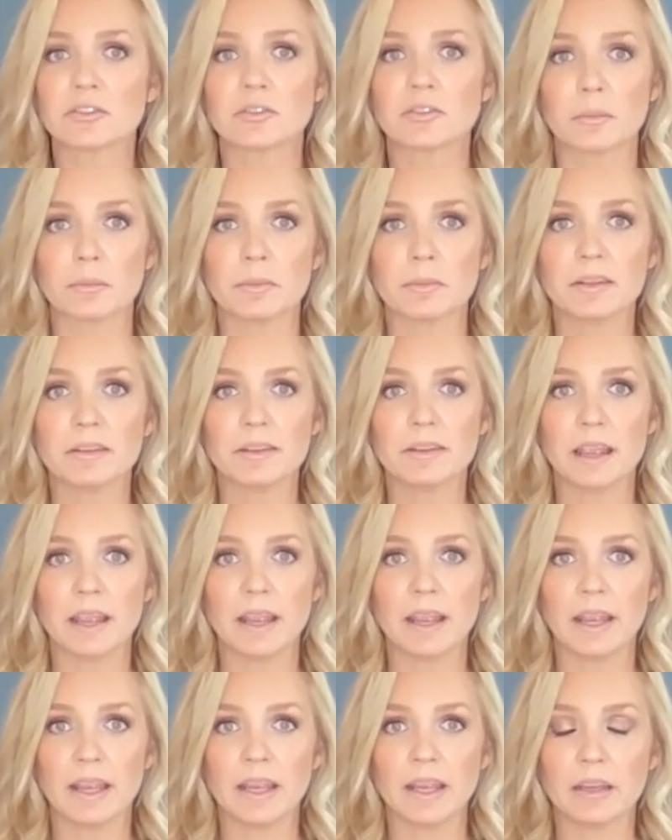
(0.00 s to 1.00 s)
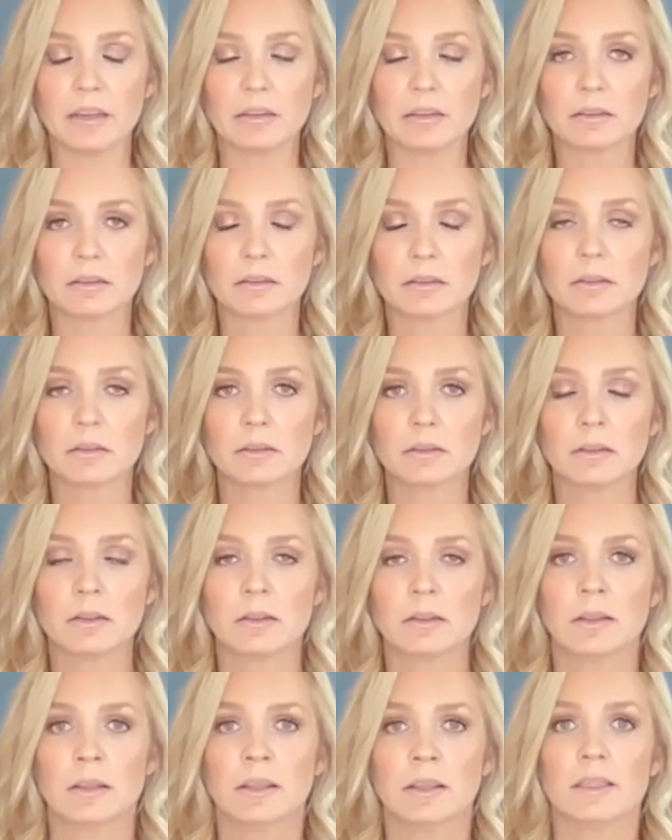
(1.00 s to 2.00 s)
from the day.
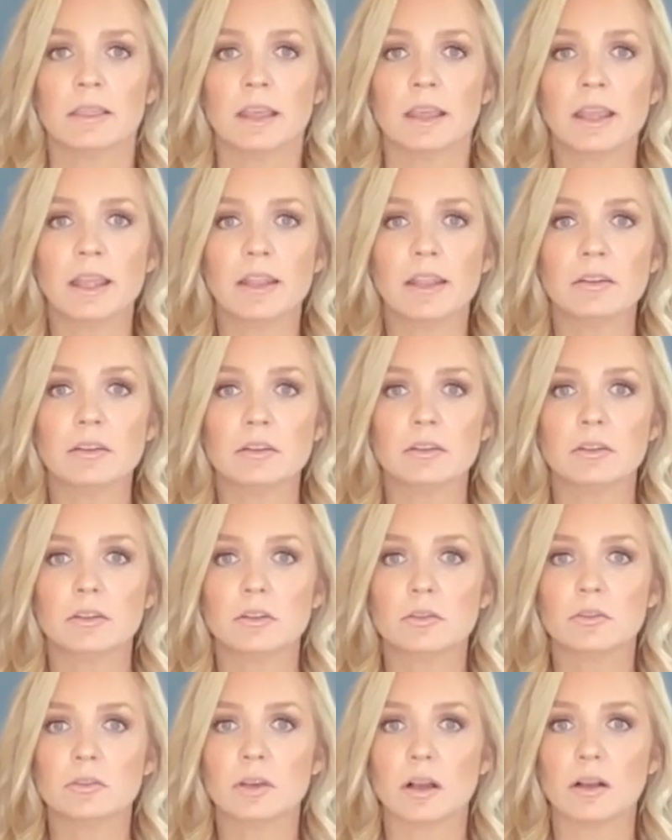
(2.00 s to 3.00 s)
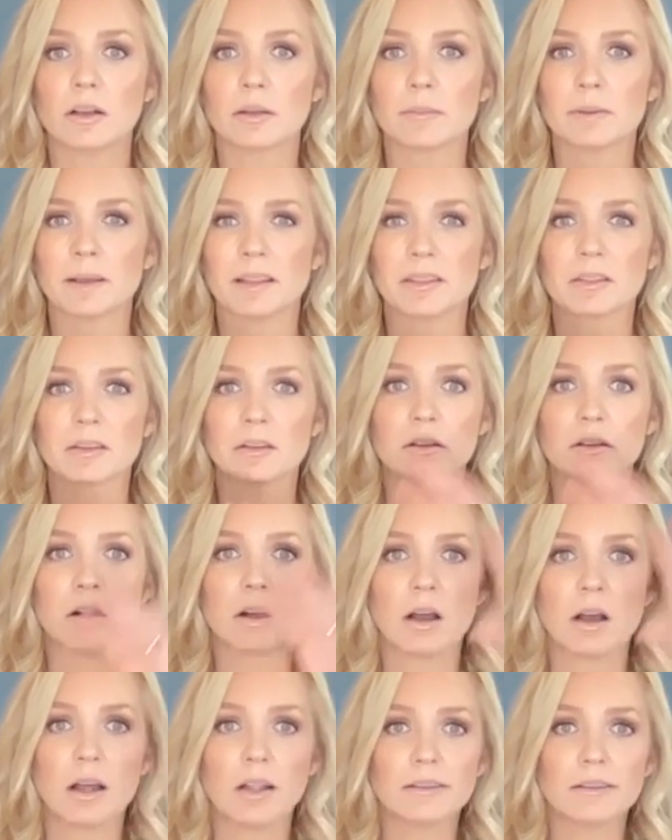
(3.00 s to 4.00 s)
Then you talk about the
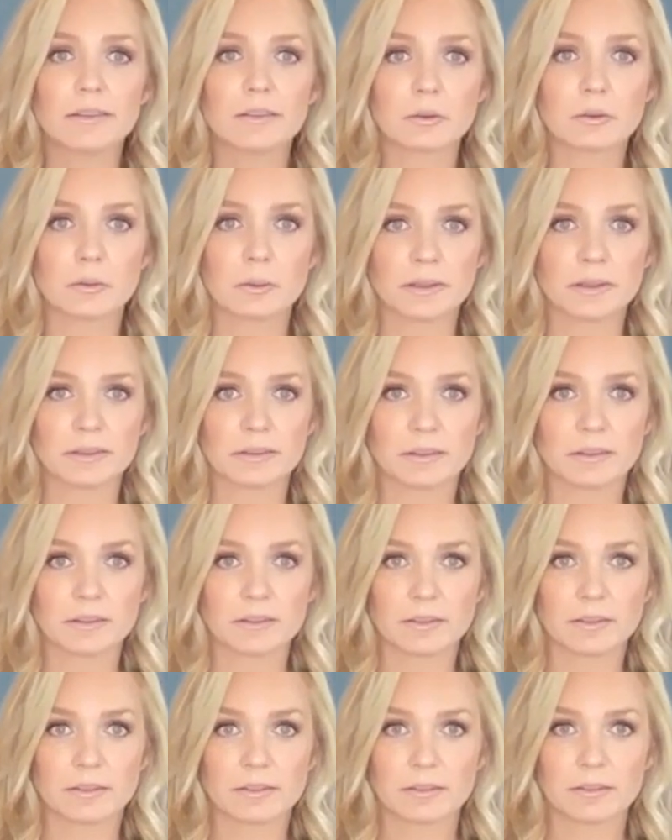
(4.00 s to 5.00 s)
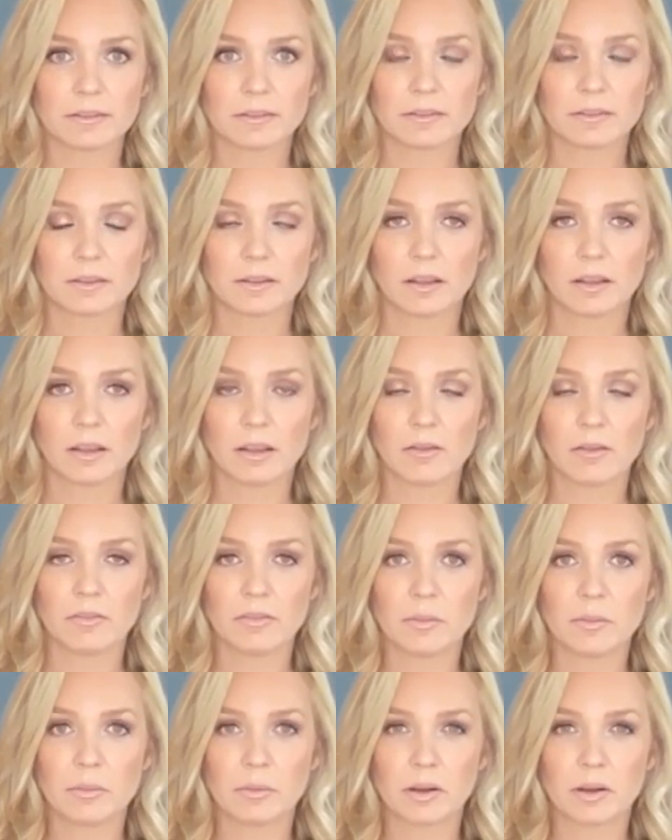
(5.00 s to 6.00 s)
consequences of
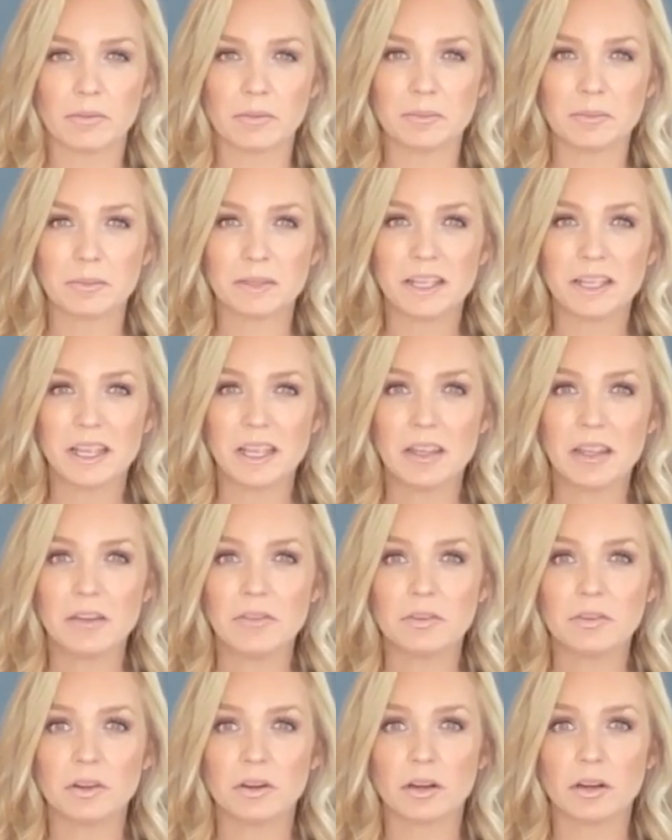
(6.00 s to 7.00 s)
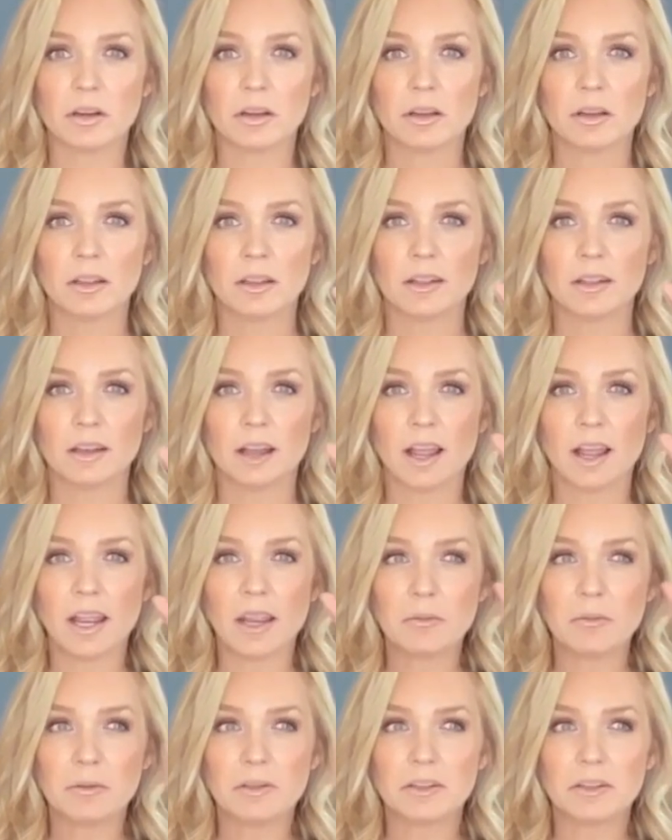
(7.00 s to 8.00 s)
the problem behavior. And
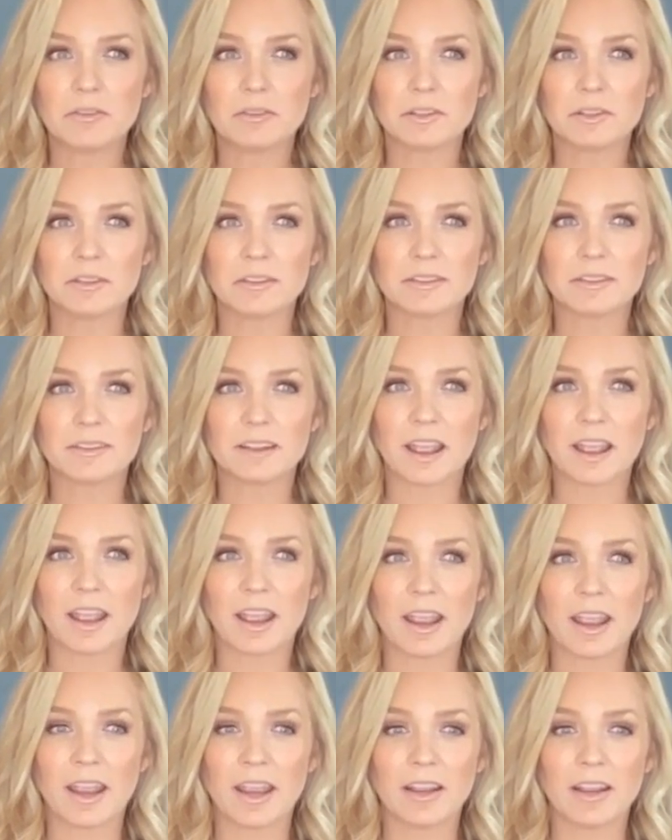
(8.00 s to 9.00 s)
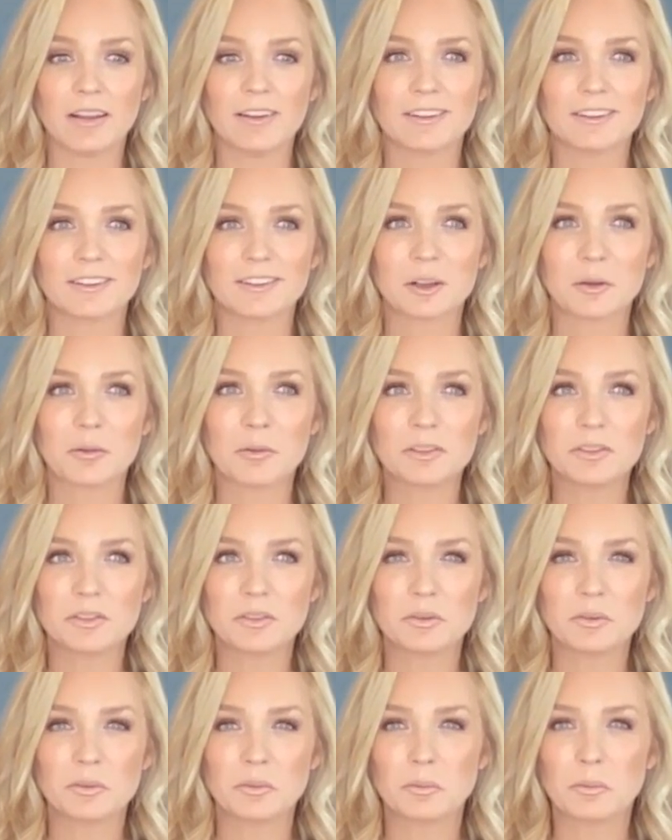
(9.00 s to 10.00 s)
I would even say, go
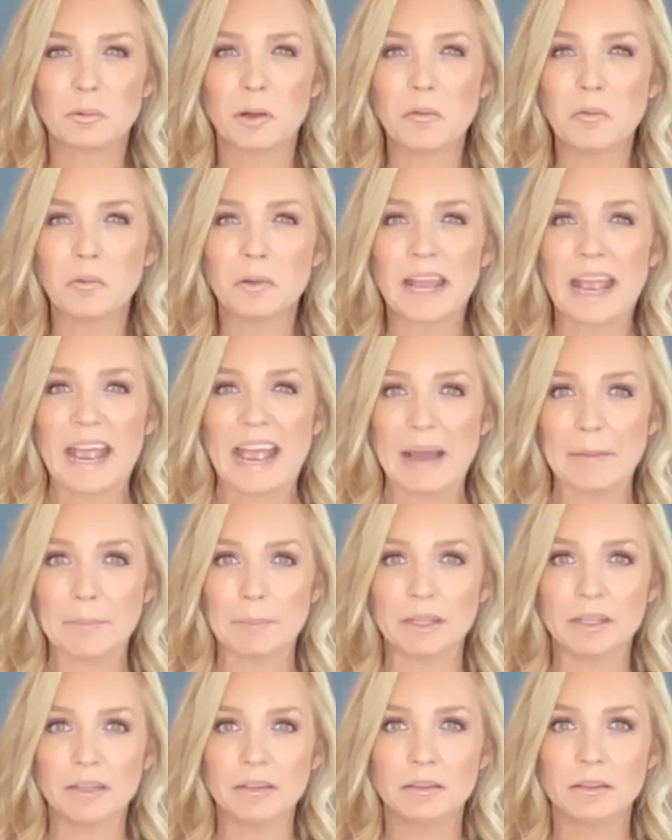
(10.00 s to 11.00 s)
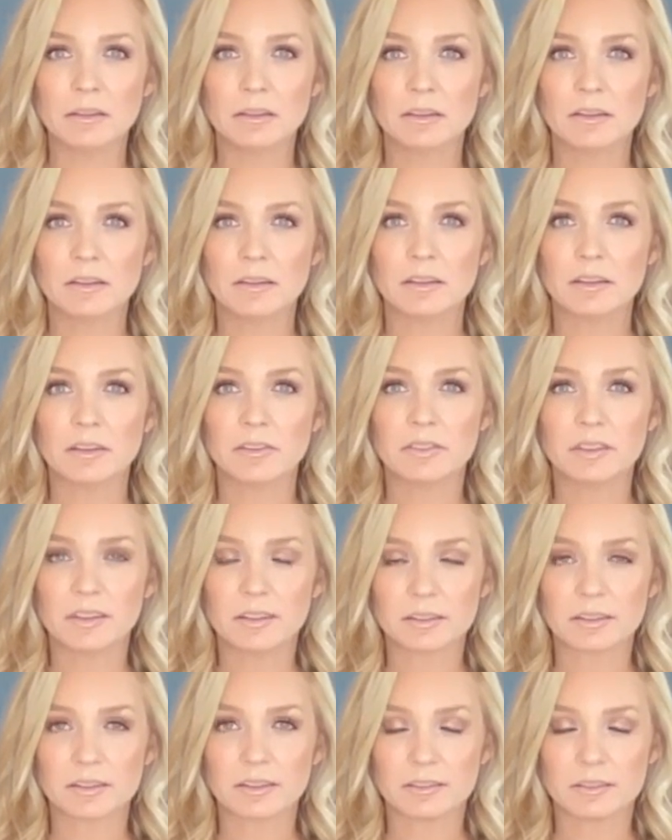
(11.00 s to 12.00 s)
into what would happen if
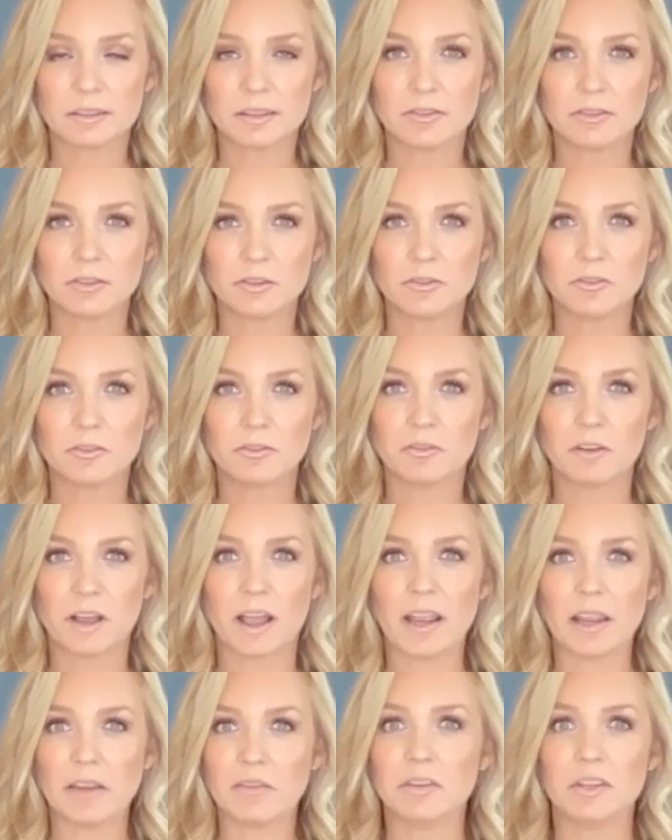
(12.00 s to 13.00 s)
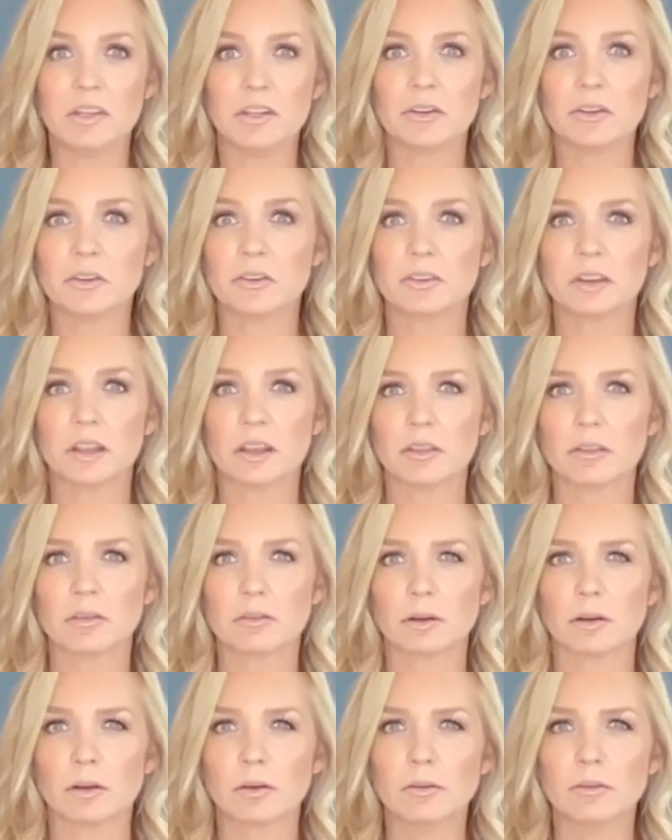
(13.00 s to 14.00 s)
this continued 5 years down the
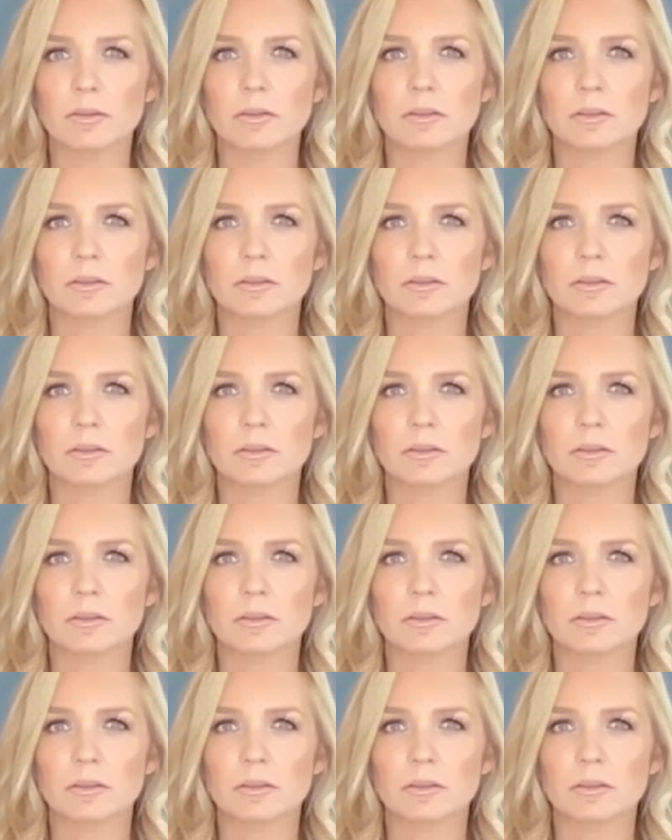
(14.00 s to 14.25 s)
road.